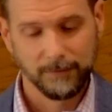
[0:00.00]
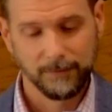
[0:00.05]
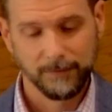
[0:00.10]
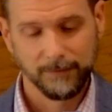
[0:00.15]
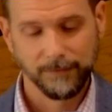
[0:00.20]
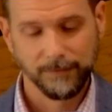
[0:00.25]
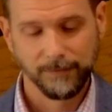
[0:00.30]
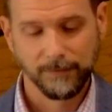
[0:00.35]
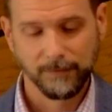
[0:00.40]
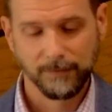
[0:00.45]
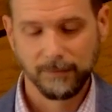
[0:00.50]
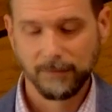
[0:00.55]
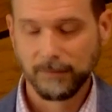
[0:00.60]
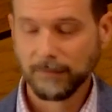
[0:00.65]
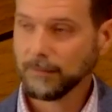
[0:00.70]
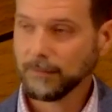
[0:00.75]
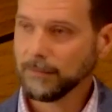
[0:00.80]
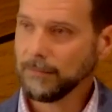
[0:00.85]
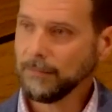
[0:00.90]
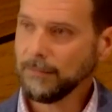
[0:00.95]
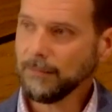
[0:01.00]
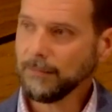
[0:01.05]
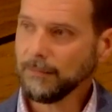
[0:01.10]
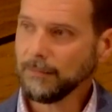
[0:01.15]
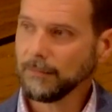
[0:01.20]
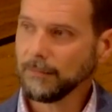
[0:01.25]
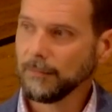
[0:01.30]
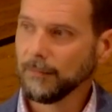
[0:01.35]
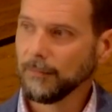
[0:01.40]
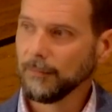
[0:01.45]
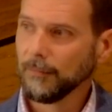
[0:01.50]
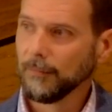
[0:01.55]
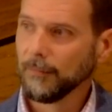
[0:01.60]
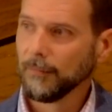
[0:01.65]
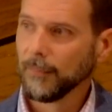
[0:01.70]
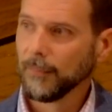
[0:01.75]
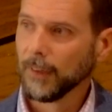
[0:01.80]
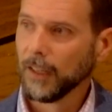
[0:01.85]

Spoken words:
(no one is talking)